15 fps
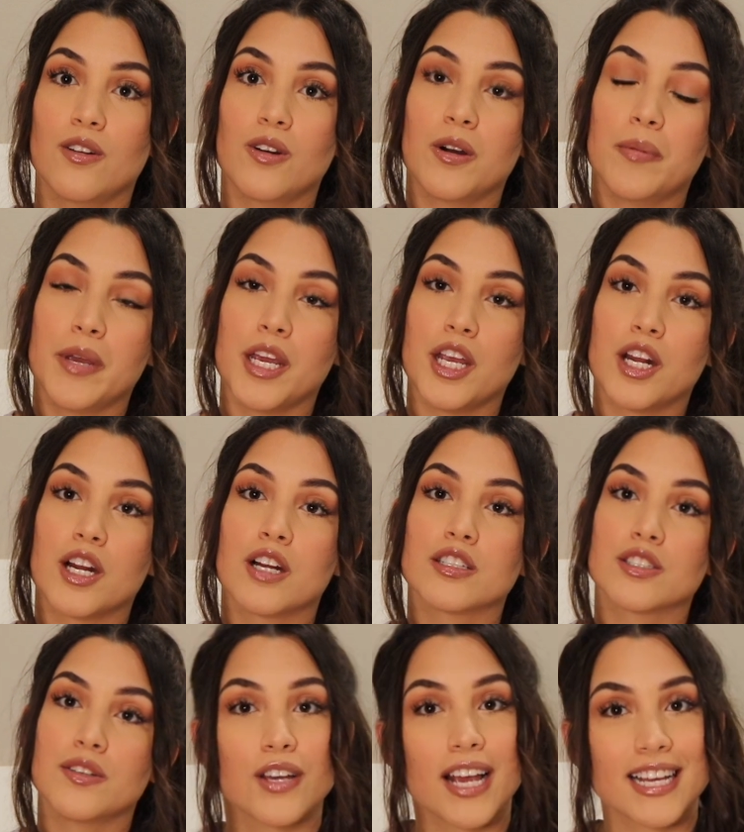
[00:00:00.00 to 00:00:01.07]
up here
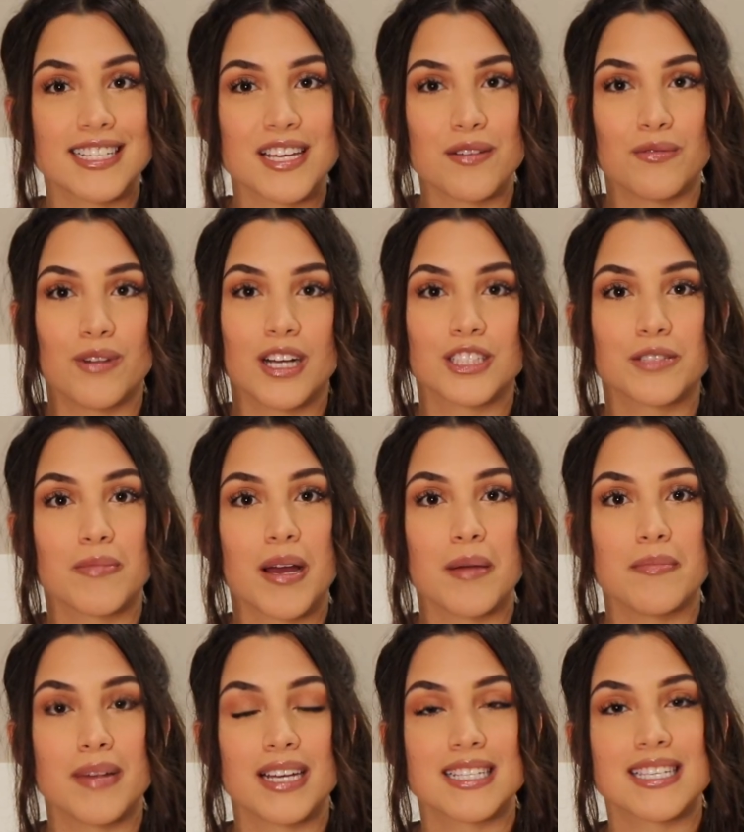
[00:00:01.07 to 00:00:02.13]
so you guys can watch my
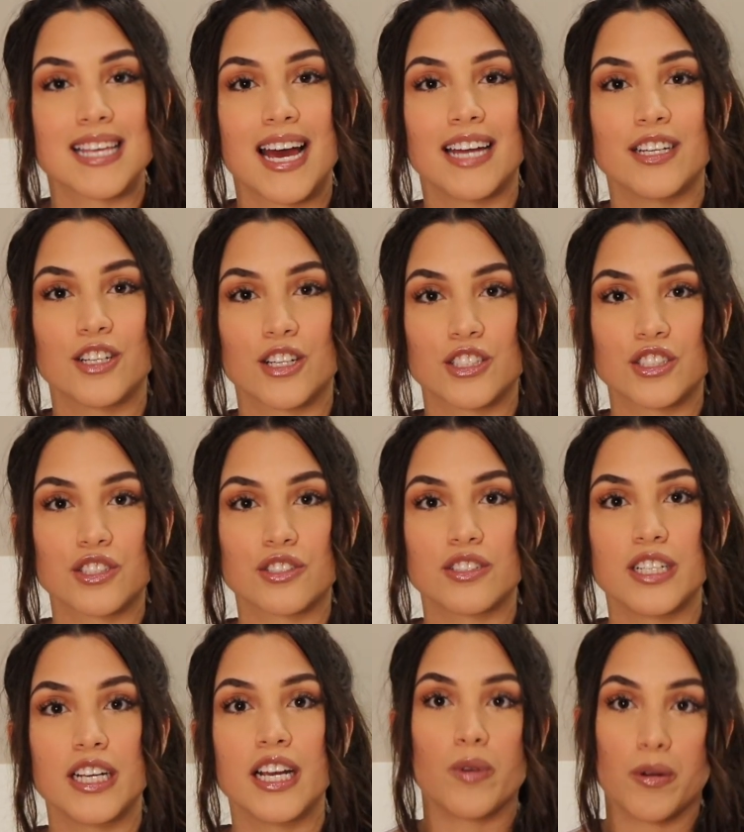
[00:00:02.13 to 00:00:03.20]
bedside
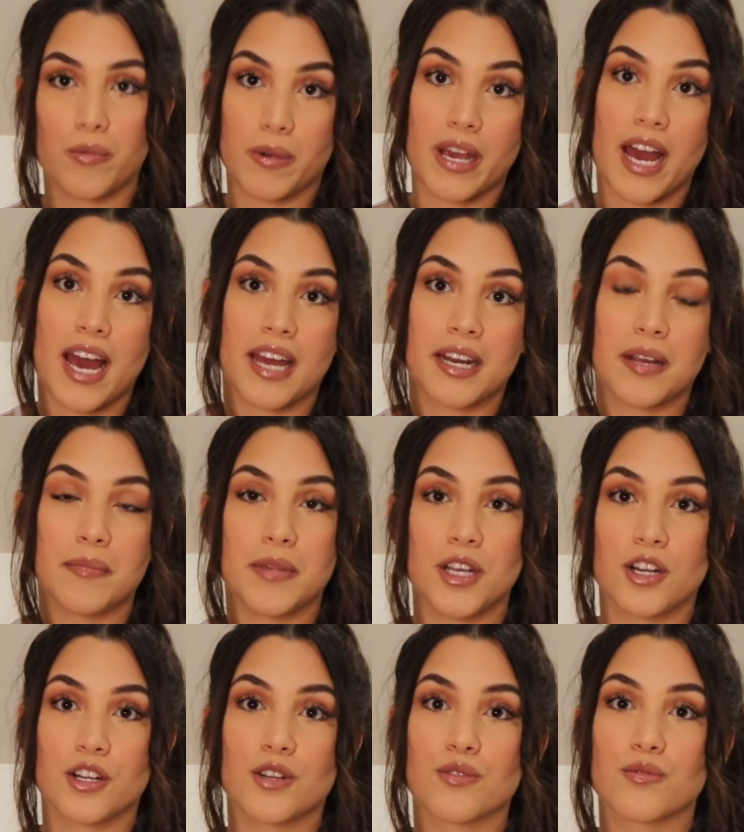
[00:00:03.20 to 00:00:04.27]
nursery when we had him
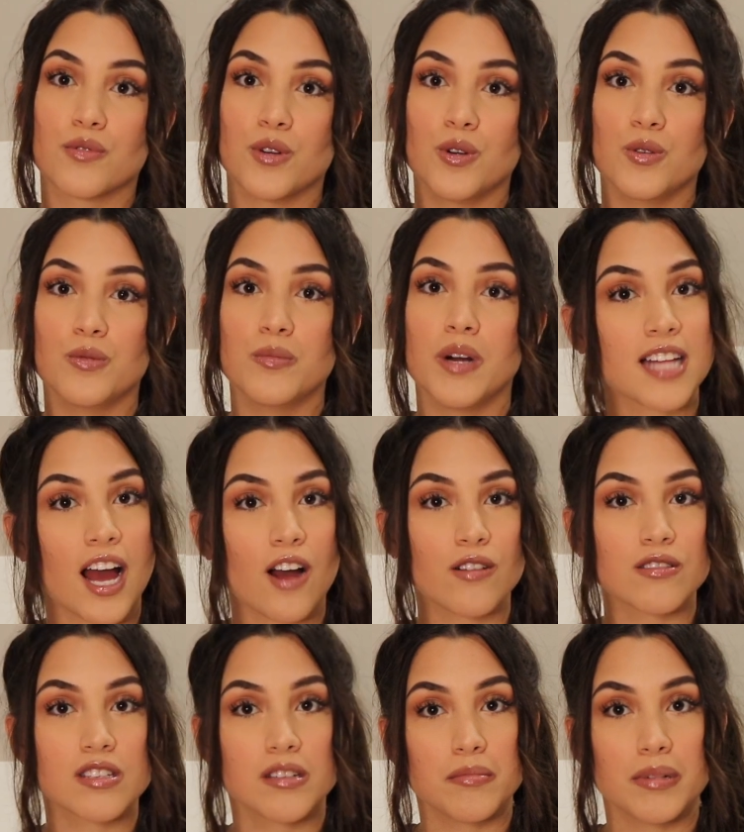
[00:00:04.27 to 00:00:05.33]
here in a room. Now
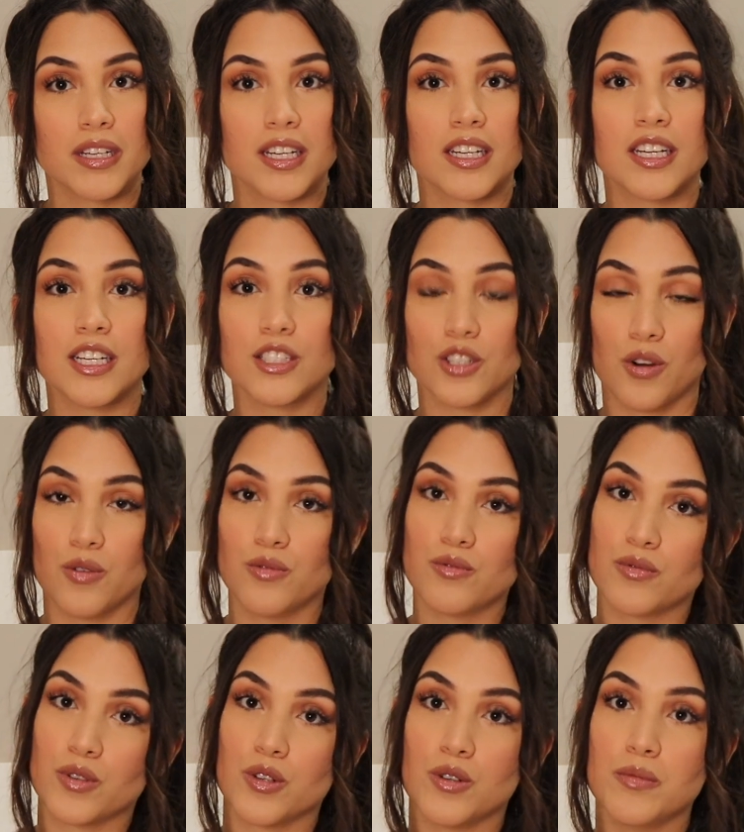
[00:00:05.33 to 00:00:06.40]
sleeping in his
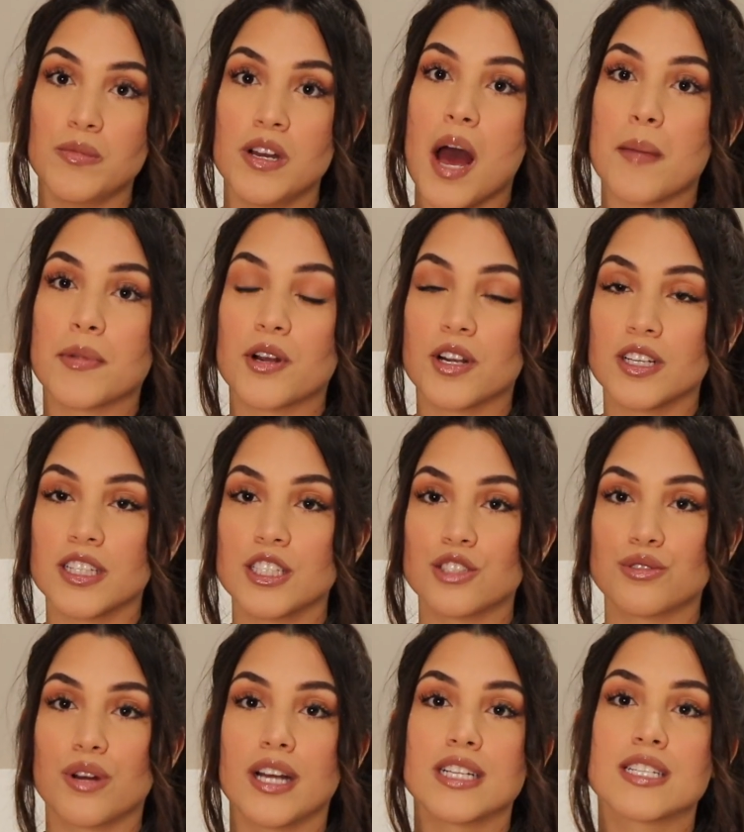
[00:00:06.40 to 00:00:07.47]
own room. I'm currently
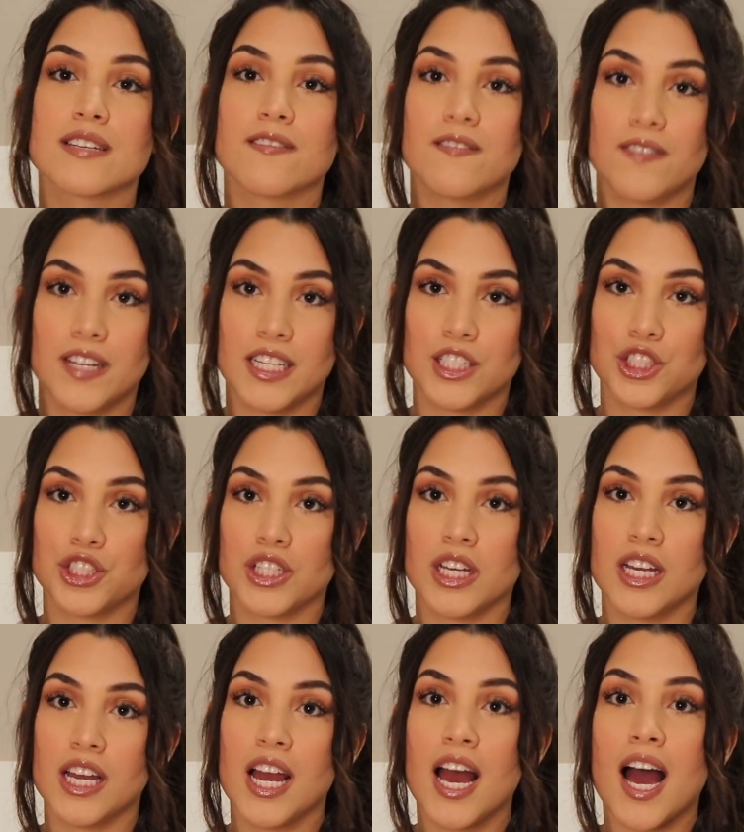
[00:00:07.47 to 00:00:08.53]
trying to finish
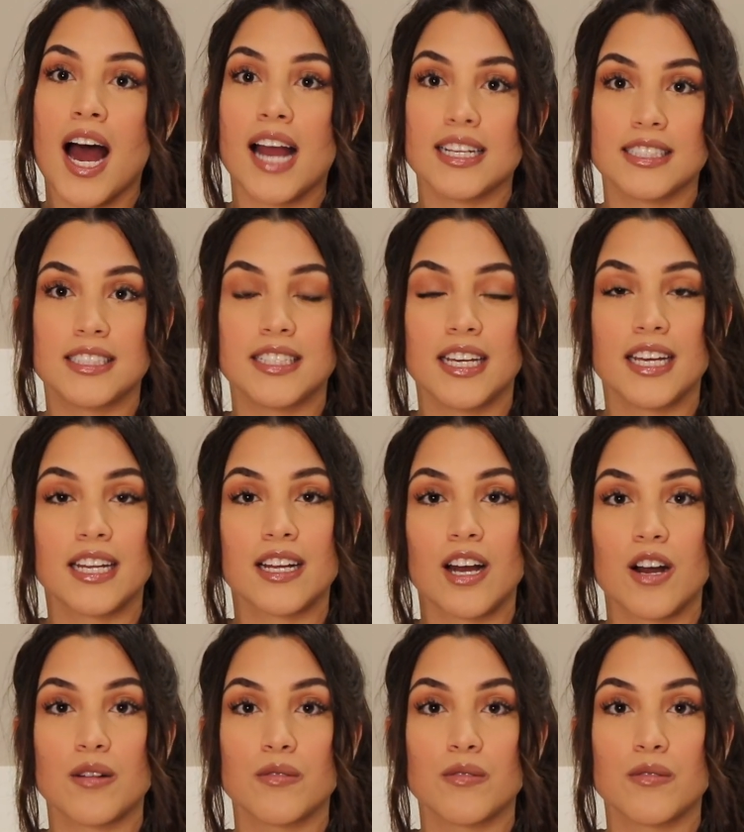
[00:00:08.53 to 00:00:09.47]
it. I did